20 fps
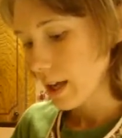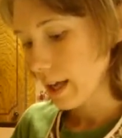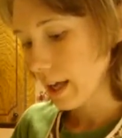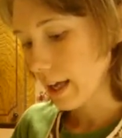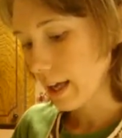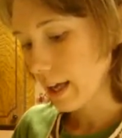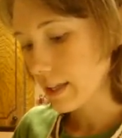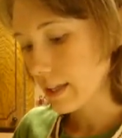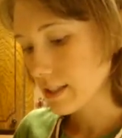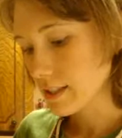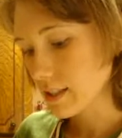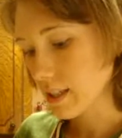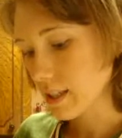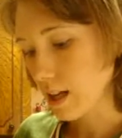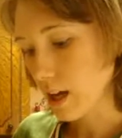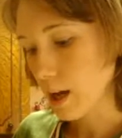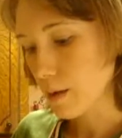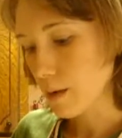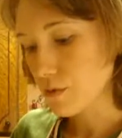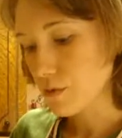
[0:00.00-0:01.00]
And
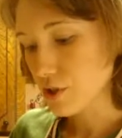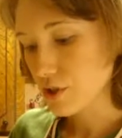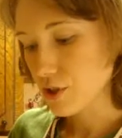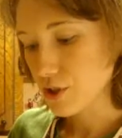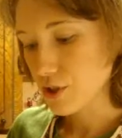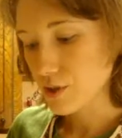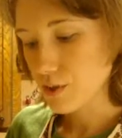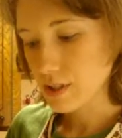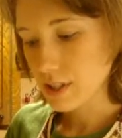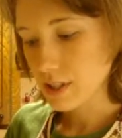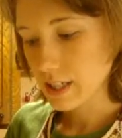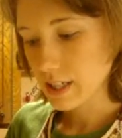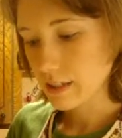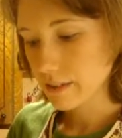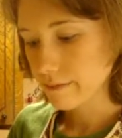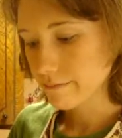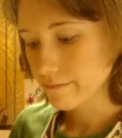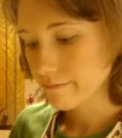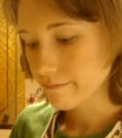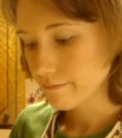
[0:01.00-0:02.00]
I'm just
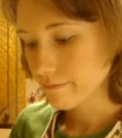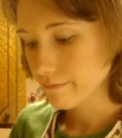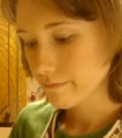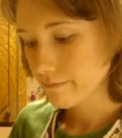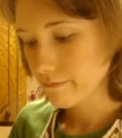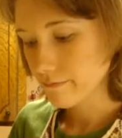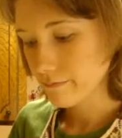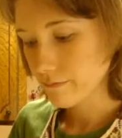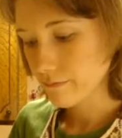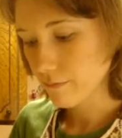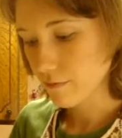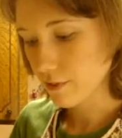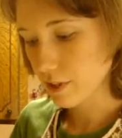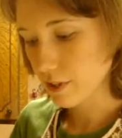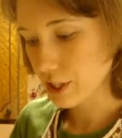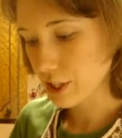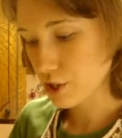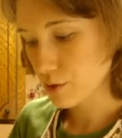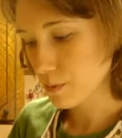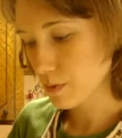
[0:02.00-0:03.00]
using
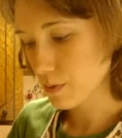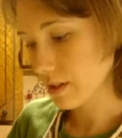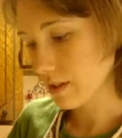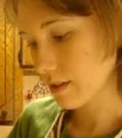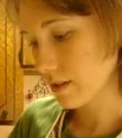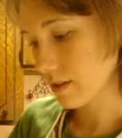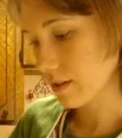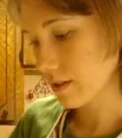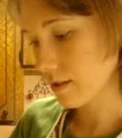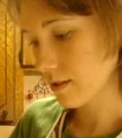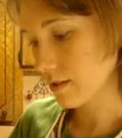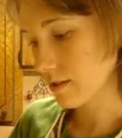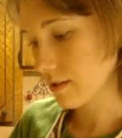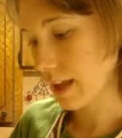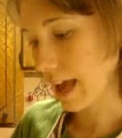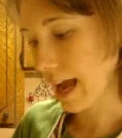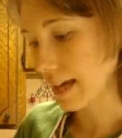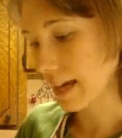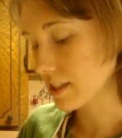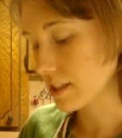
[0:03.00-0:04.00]
Fleischmann's
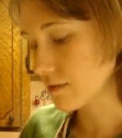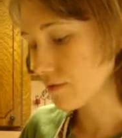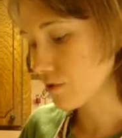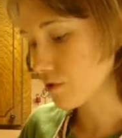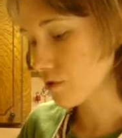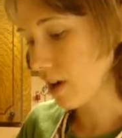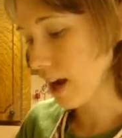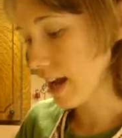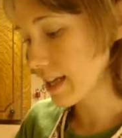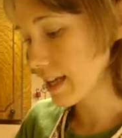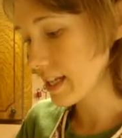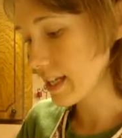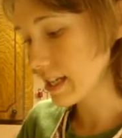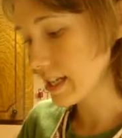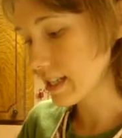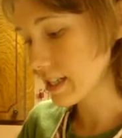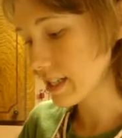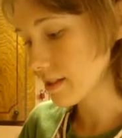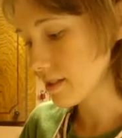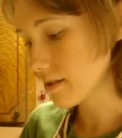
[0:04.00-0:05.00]
active dry
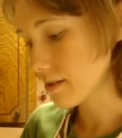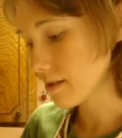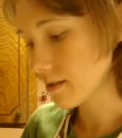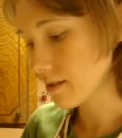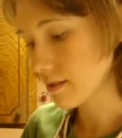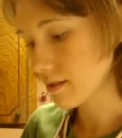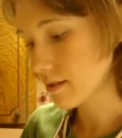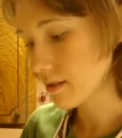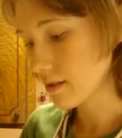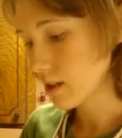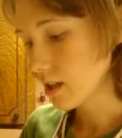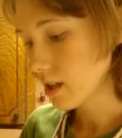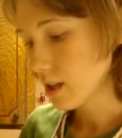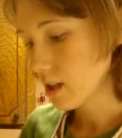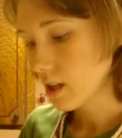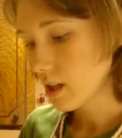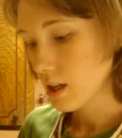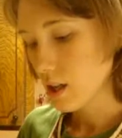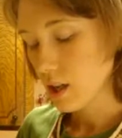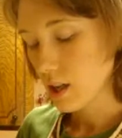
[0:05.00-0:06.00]
yeast
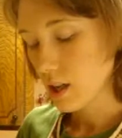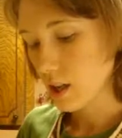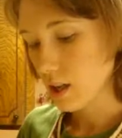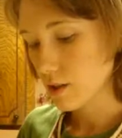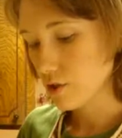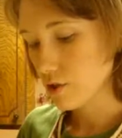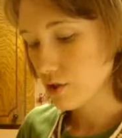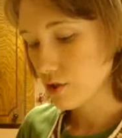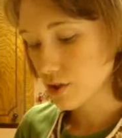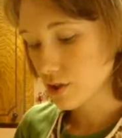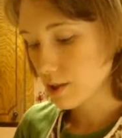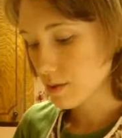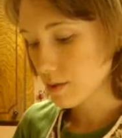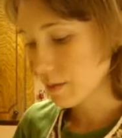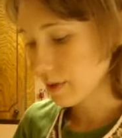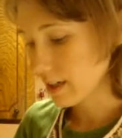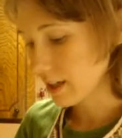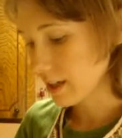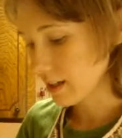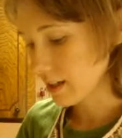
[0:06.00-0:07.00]
just
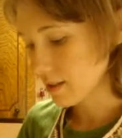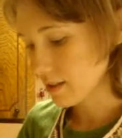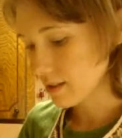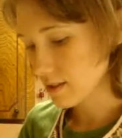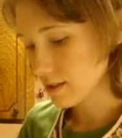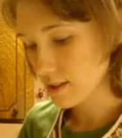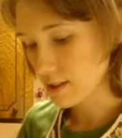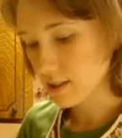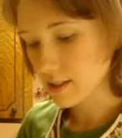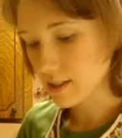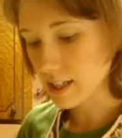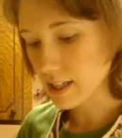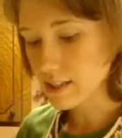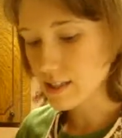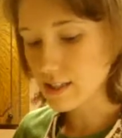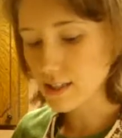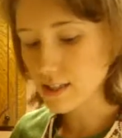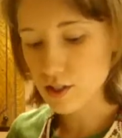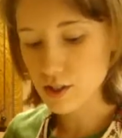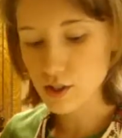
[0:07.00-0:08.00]
because it's
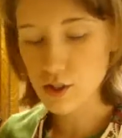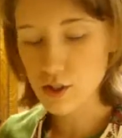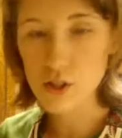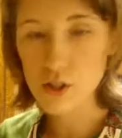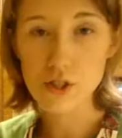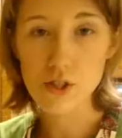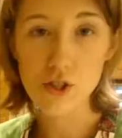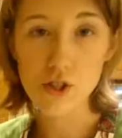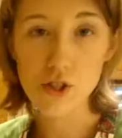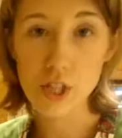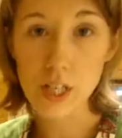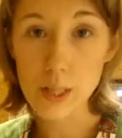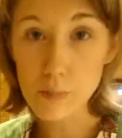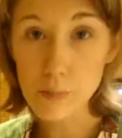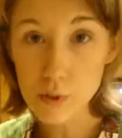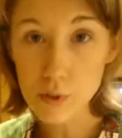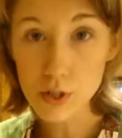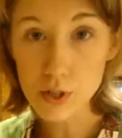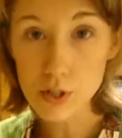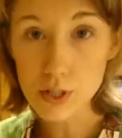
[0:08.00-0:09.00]
easier, it's
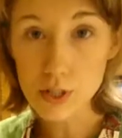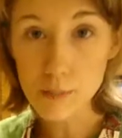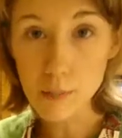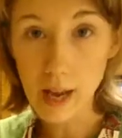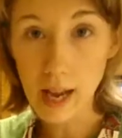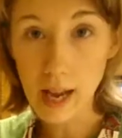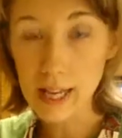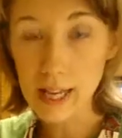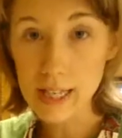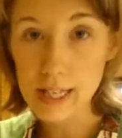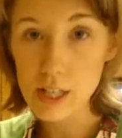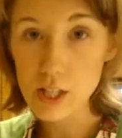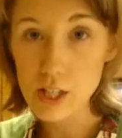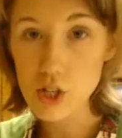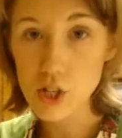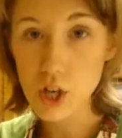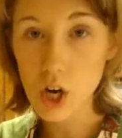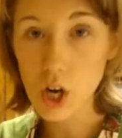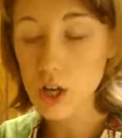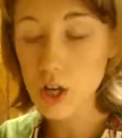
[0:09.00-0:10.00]
cheaper to buy it in a
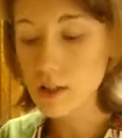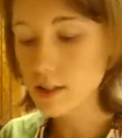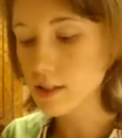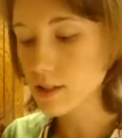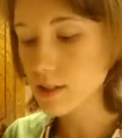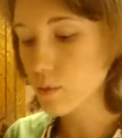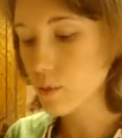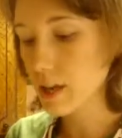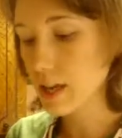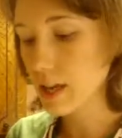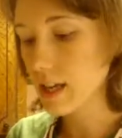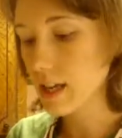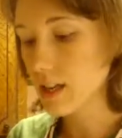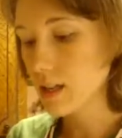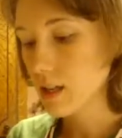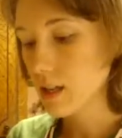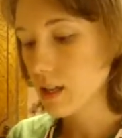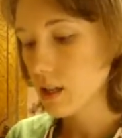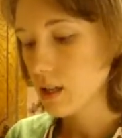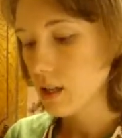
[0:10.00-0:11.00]
jar this way.
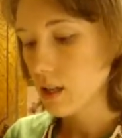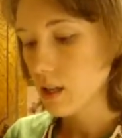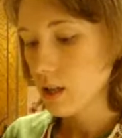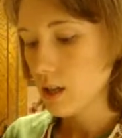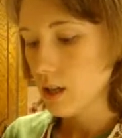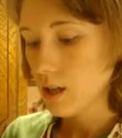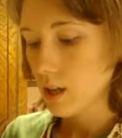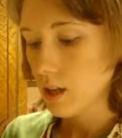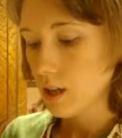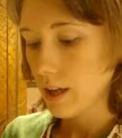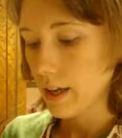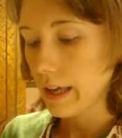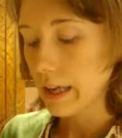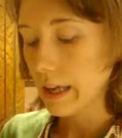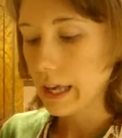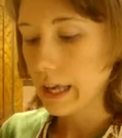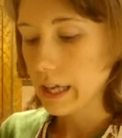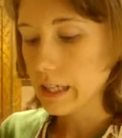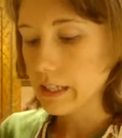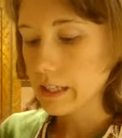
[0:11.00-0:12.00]

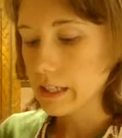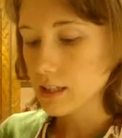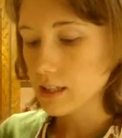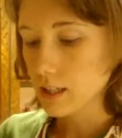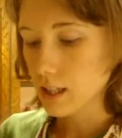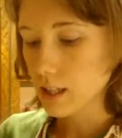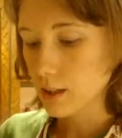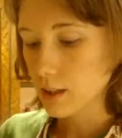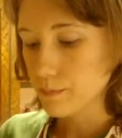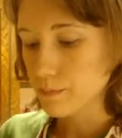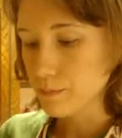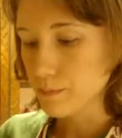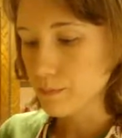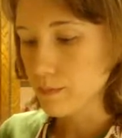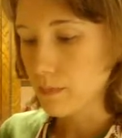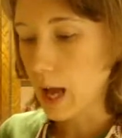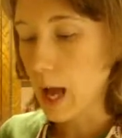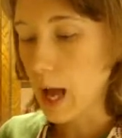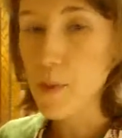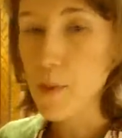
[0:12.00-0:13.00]
And I'm
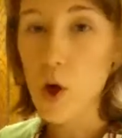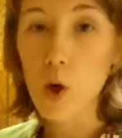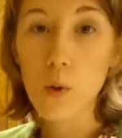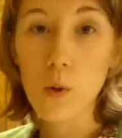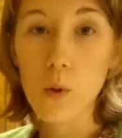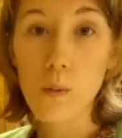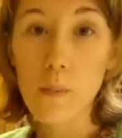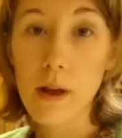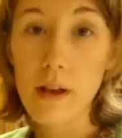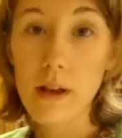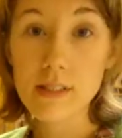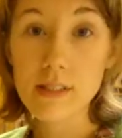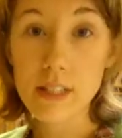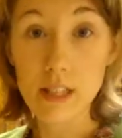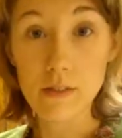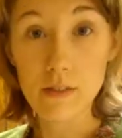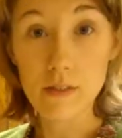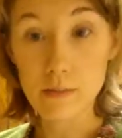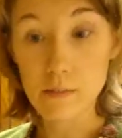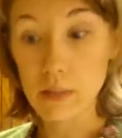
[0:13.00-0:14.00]
all about
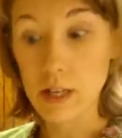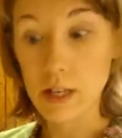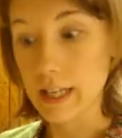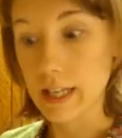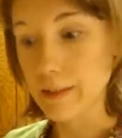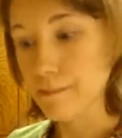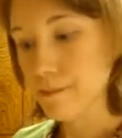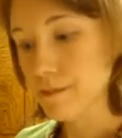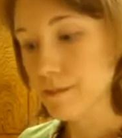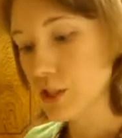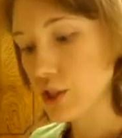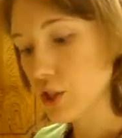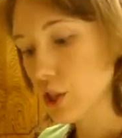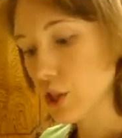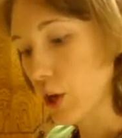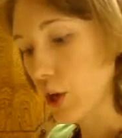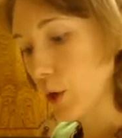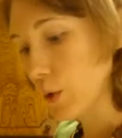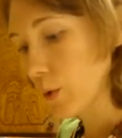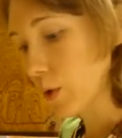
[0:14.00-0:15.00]
saving money.
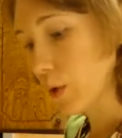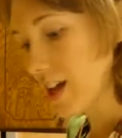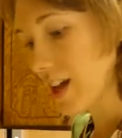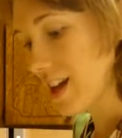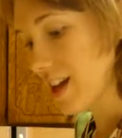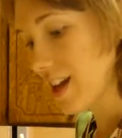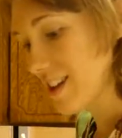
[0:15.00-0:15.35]
So